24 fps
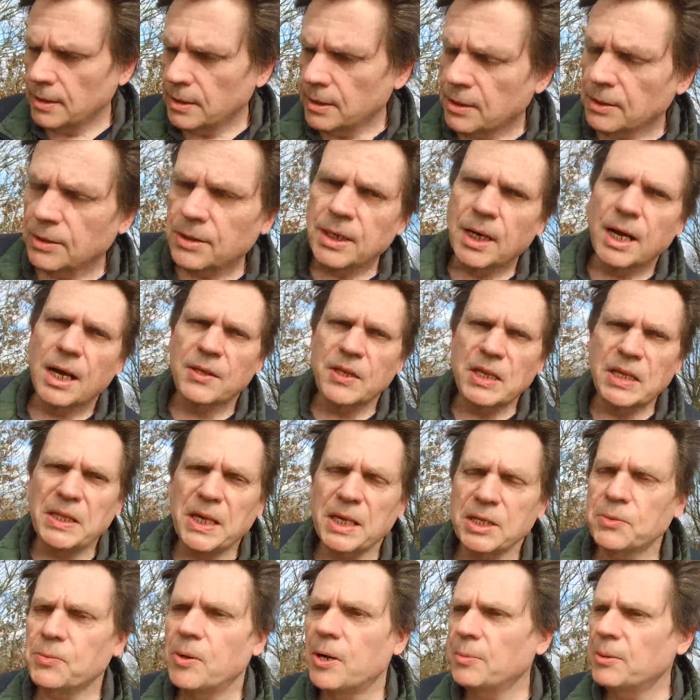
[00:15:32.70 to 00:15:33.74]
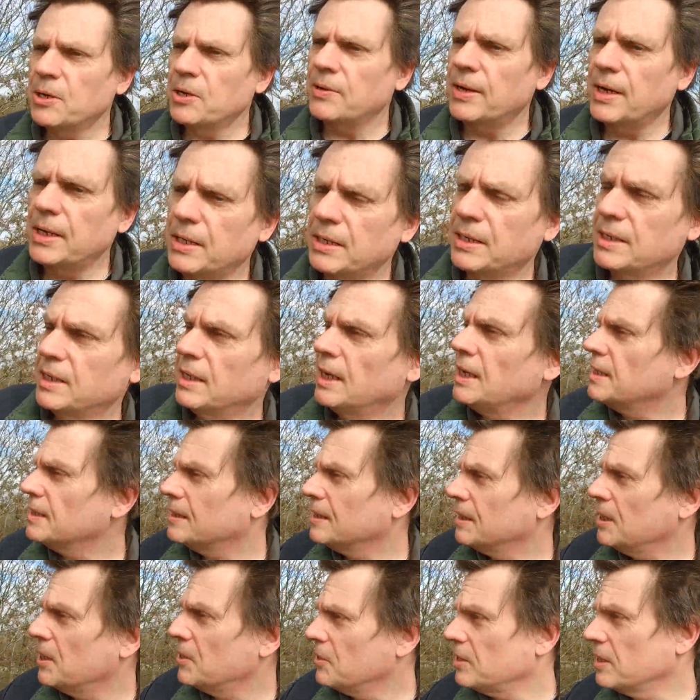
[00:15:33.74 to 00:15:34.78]
So yeah, I think that's where I'm going to end it today, because I
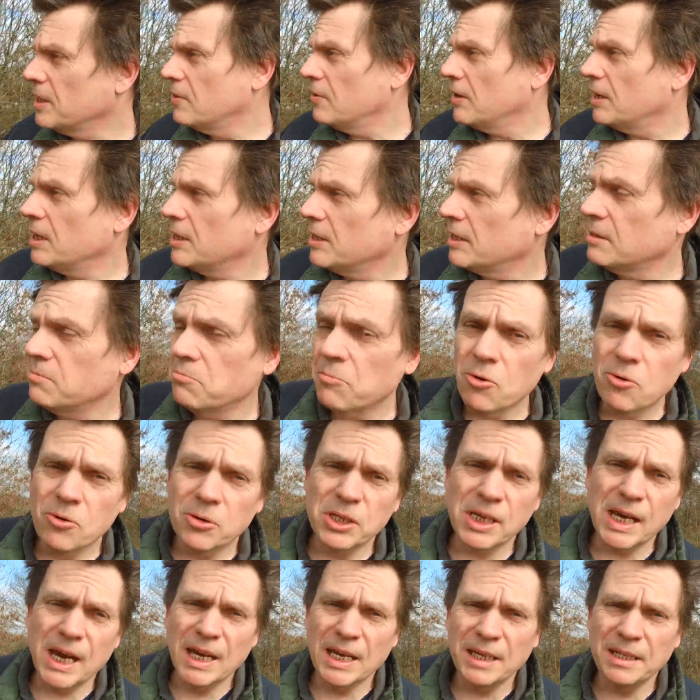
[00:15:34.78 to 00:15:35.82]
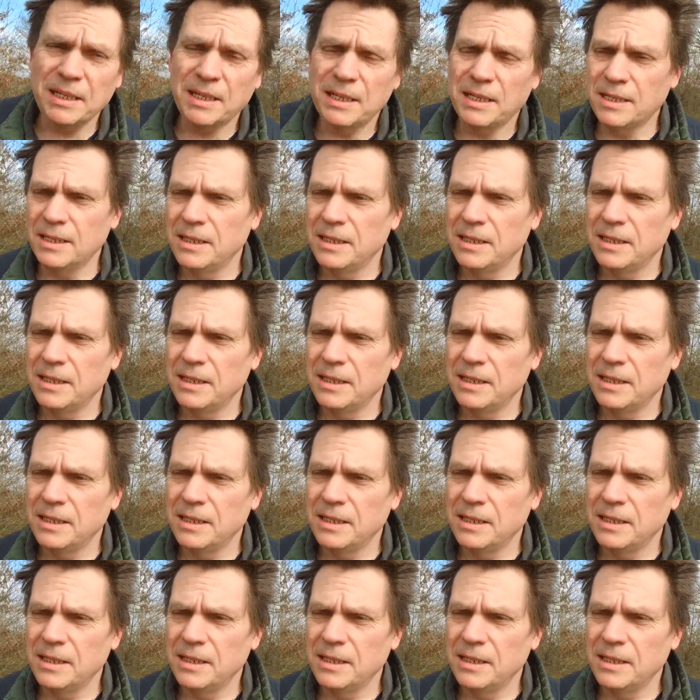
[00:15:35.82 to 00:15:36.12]
can't think of anything more to add.